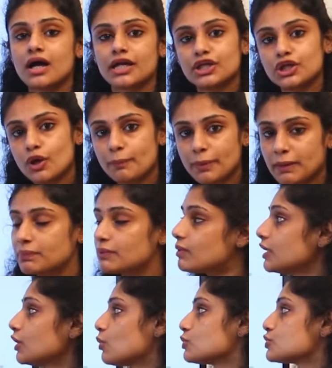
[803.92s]
in your paper
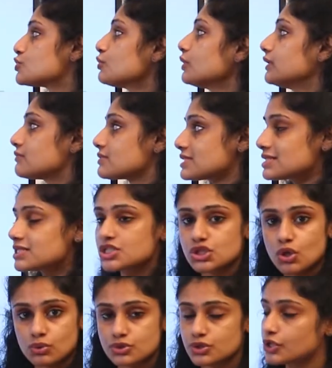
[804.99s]
1 also, in research
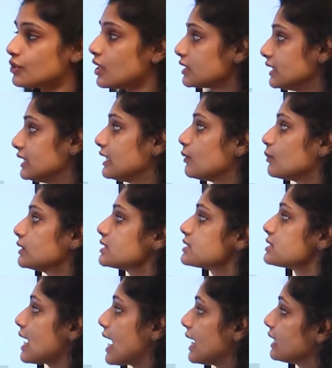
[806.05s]
also you are dealing with
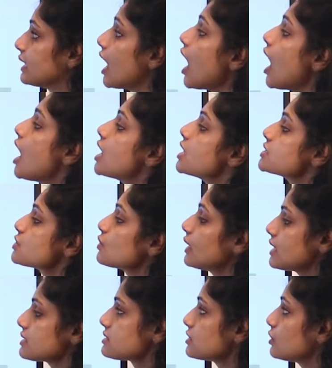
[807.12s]
this area. So
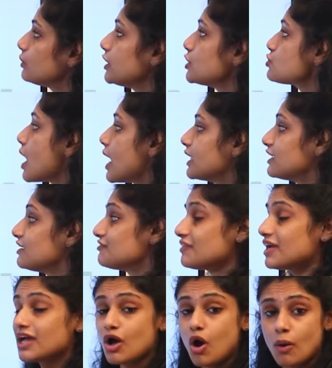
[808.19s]
yes, you need to identify
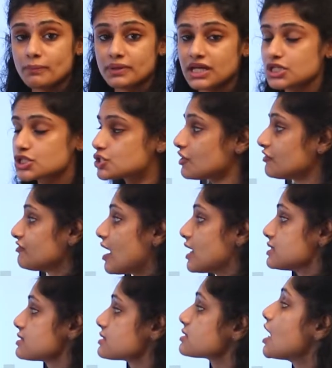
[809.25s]
a combination of
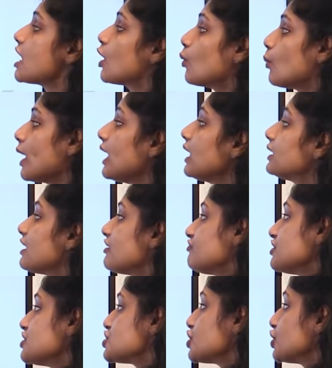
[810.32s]
answers. Vague
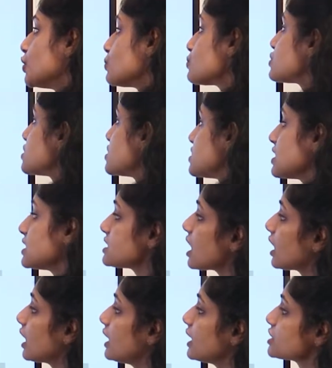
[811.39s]
definition used in data
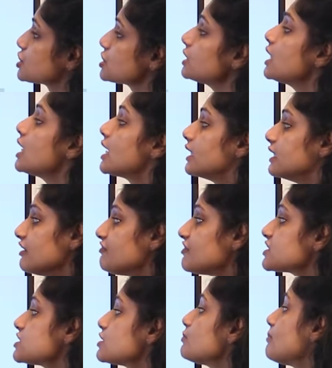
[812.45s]
collection,
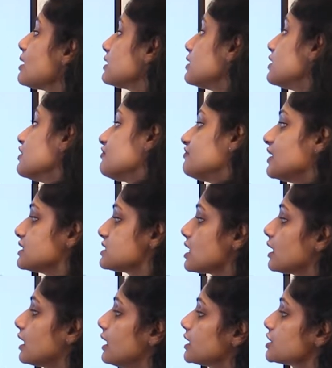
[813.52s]
defective method of data
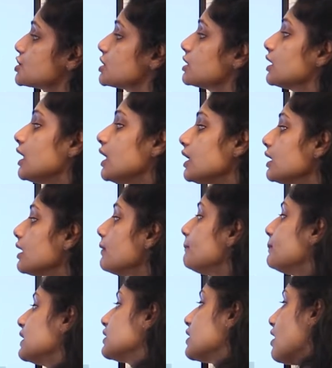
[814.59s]
collection,
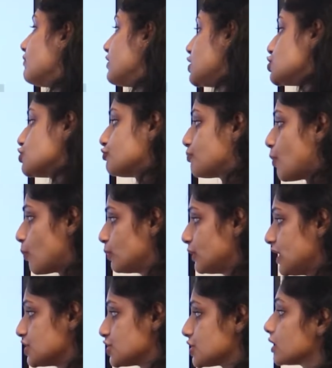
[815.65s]
incomplete coverage of
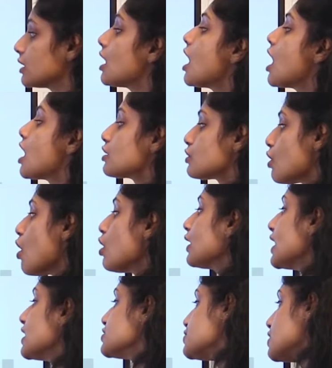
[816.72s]
population, wrong
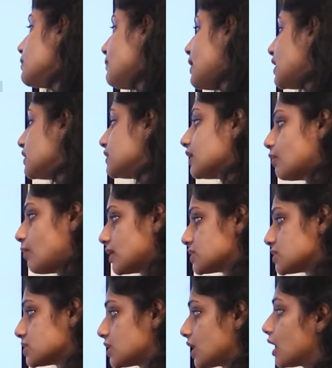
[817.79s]
entry made in the
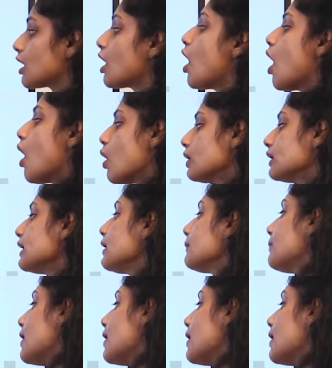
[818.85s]
questionnaire, only a